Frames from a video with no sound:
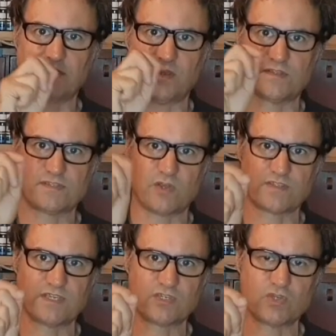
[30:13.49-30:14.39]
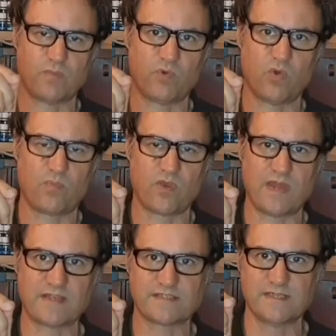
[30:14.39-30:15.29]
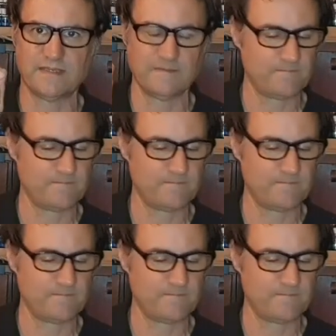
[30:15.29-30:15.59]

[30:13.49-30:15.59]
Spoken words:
those toxic shop bought products.